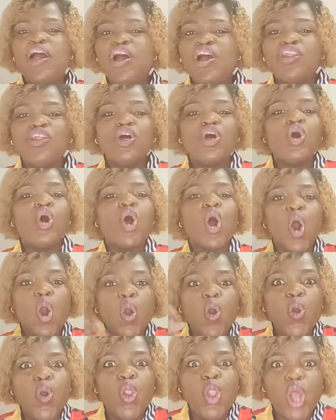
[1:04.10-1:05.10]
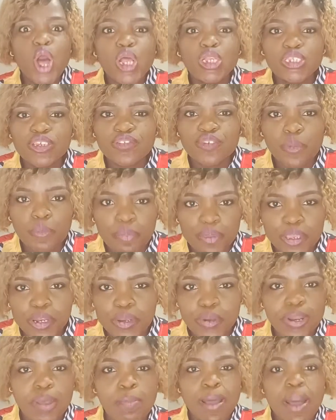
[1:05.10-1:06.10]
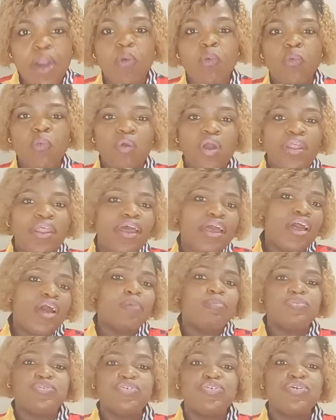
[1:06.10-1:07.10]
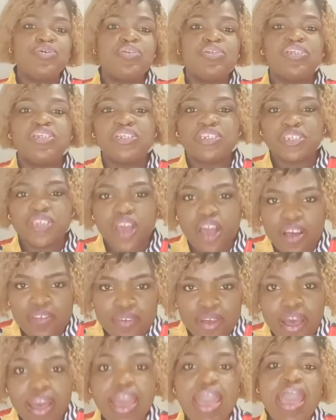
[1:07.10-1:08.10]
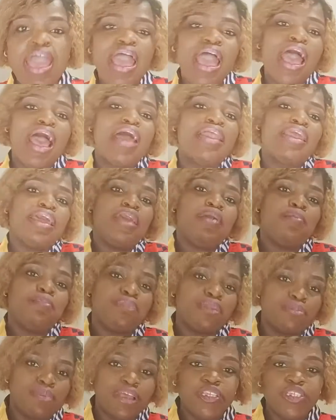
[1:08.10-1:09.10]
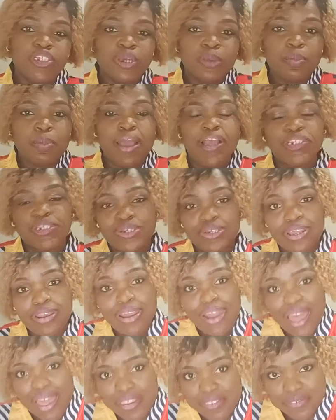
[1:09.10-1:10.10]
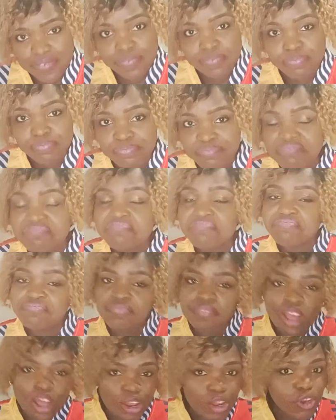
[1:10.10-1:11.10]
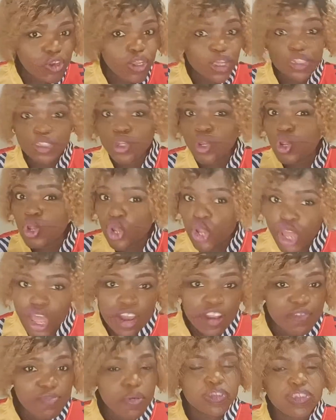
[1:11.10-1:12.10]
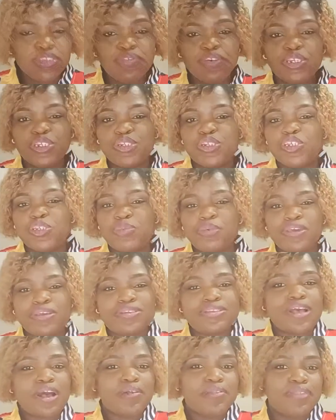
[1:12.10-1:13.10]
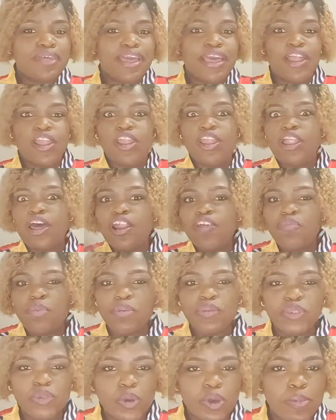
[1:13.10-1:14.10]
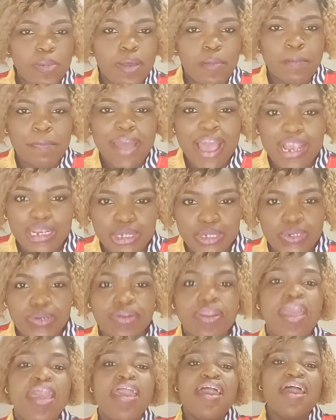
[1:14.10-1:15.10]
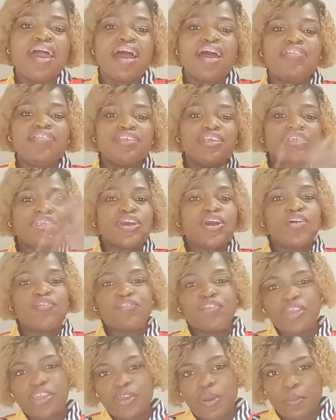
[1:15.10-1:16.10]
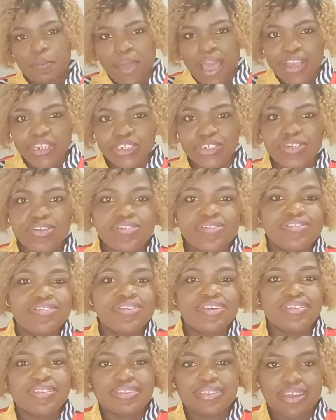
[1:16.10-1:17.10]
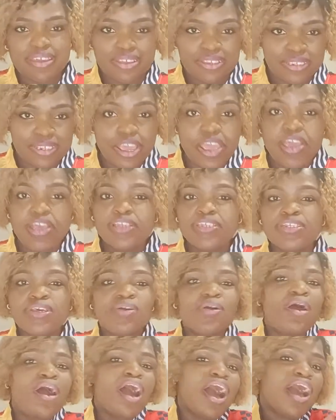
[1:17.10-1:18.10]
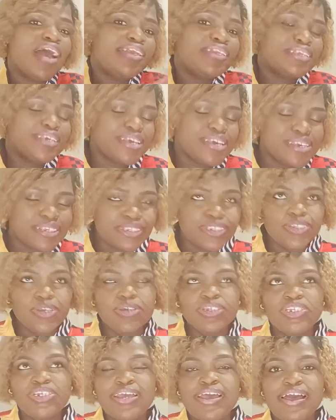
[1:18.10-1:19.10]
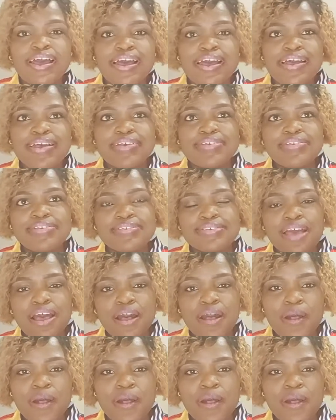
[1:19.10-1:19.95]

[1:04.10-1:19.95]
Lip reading: heard a whole lot of opinion about what helps you to discover and implement your passion in life. There's a lot of motivational speakers out there. A lot of people talk about passion and discovering your passions and things. So ideas such as